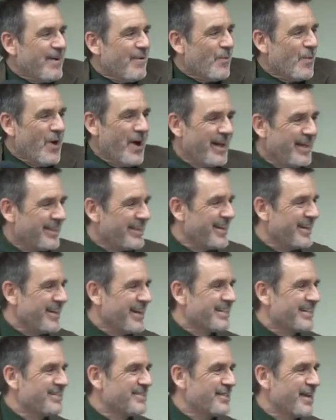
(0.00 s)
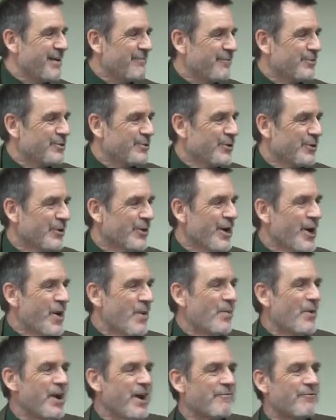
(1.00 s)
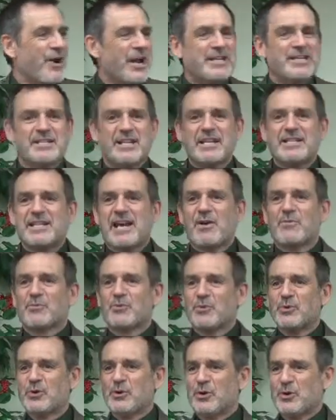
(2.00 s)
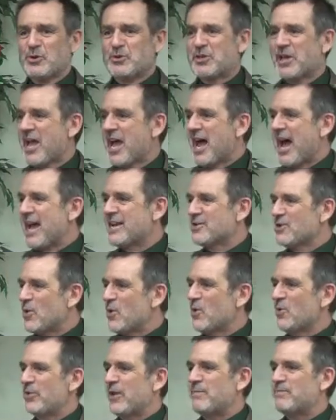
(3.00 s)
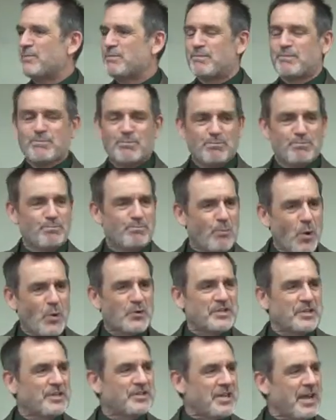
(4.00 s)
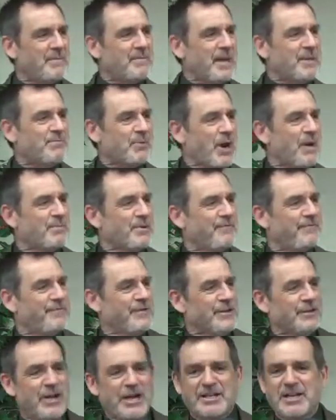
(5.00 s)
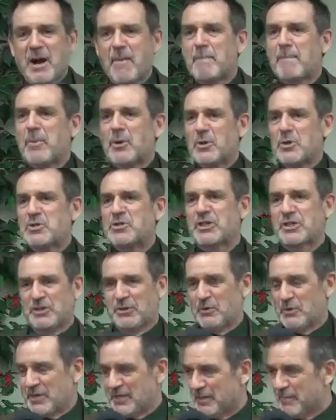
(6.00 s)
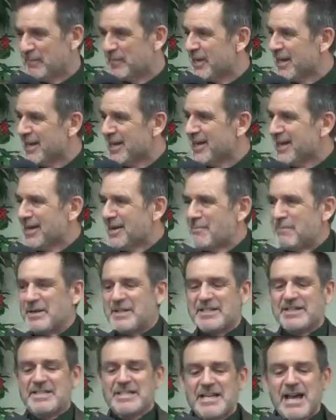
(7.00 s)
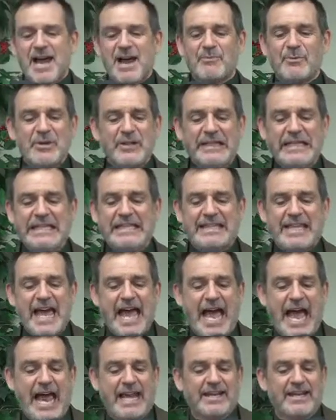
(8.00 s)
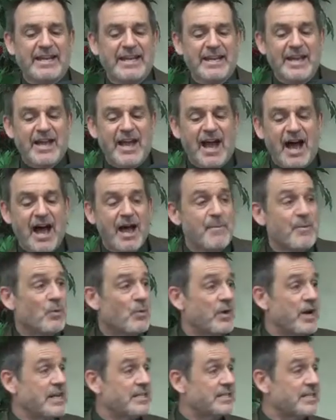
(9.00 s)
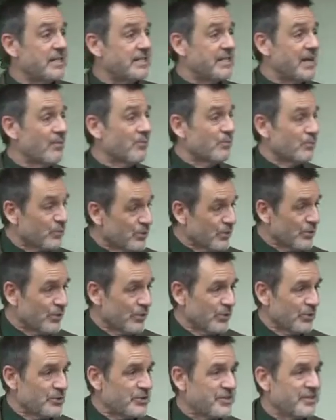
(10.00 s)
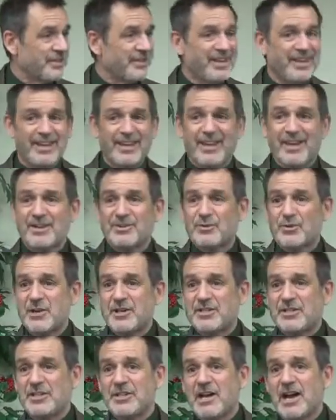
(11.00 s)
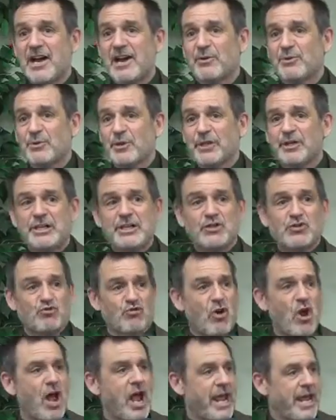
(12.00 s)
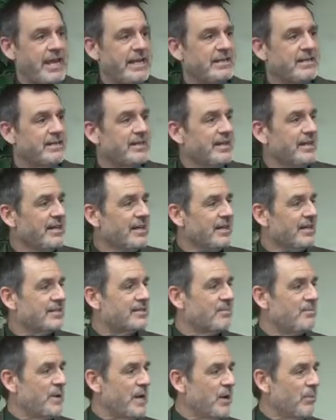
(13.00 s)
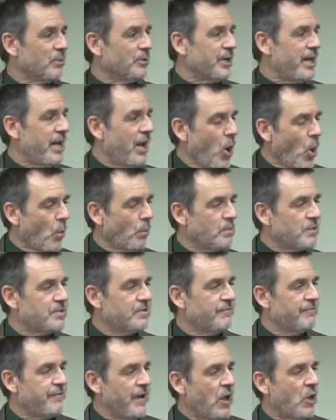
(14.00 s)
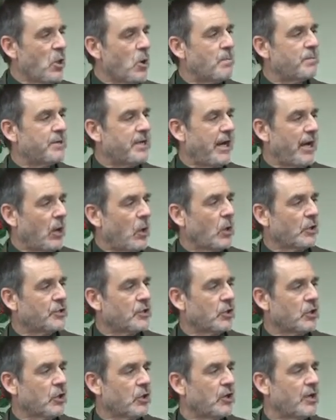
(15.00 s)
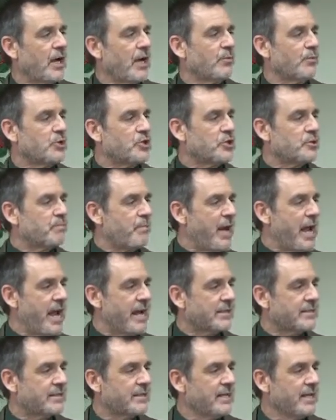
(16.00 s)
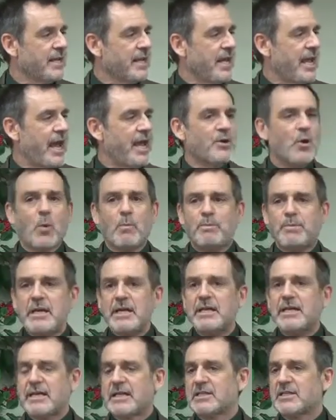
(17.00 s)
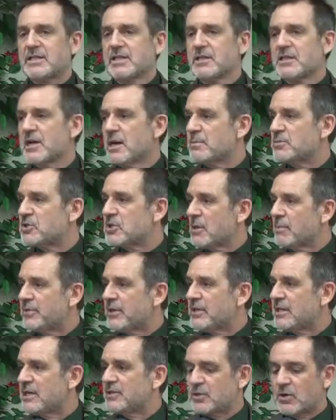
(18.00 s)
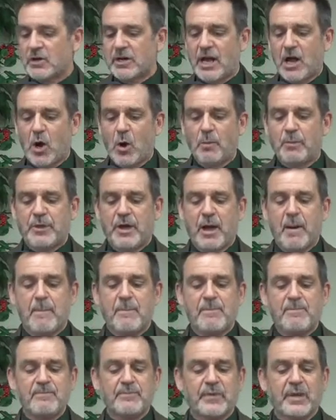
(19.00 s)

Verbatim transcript: one thing I can say for sure, whenever I set down rules, I know that most of the time they probably feel like I'm persecuting them. But it's not really that. I mean, when I set down rules, Tracy and I are really trying to be able to help develop character and respect and obedience in them, something that's going to help them